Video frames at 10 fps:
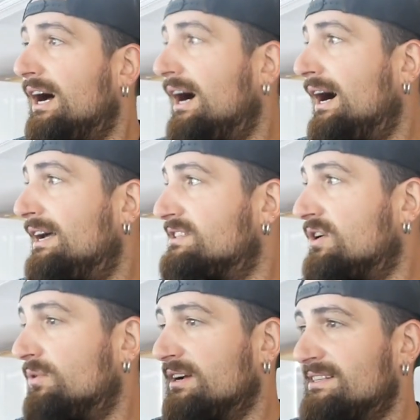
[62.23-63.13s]

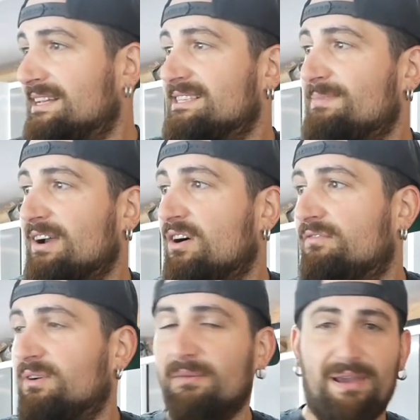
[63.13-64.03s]
So we're gonna take this back
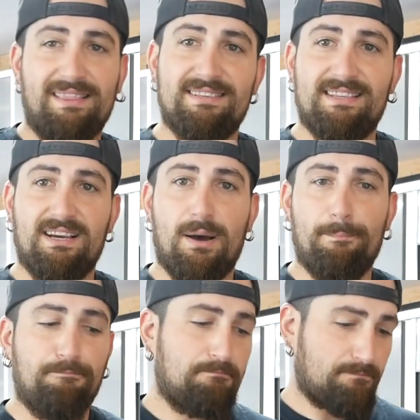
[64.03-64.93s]
off, we're gonna paint this thing
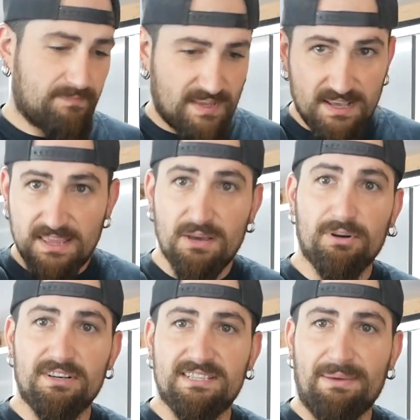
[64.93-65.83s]
up, and then we're
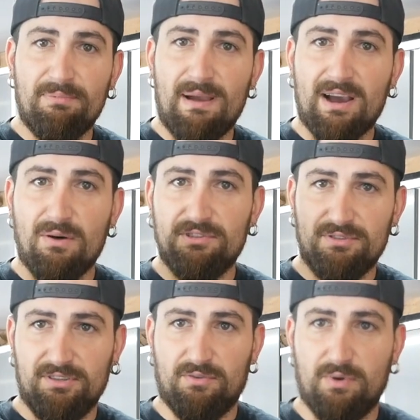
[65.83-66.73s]
gonna slap it back on. We'll do a
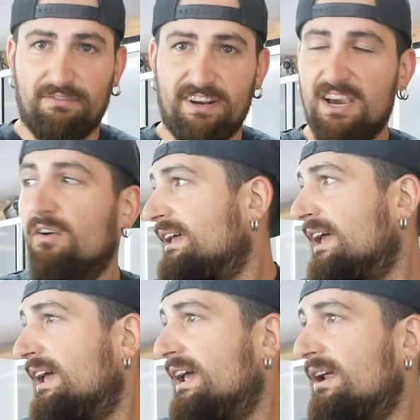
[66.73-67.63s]
little quick video,
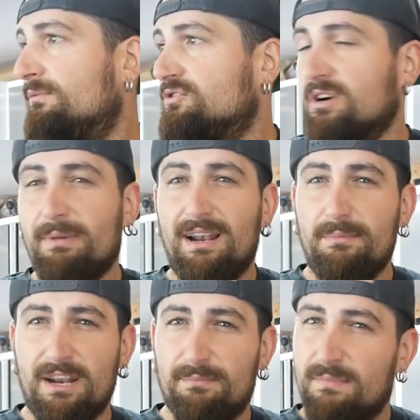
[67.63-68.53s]
and we'll talk about it
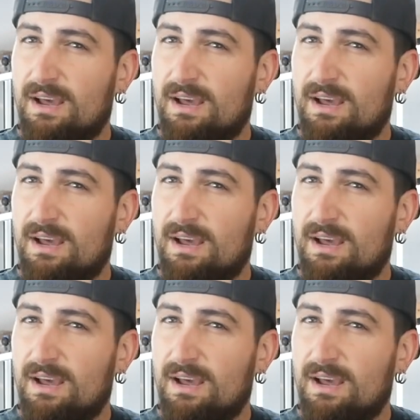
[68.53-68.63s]
in a minute.